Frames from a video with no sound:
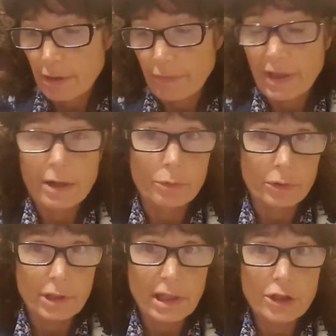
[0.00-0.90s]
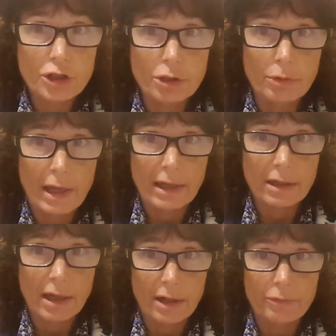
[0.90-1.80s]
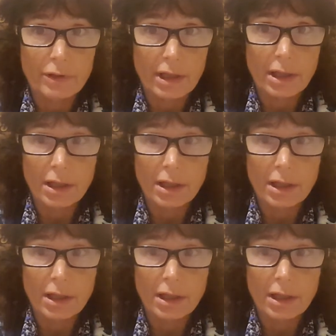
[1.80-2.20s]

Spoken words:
They don't teach you that kind of thing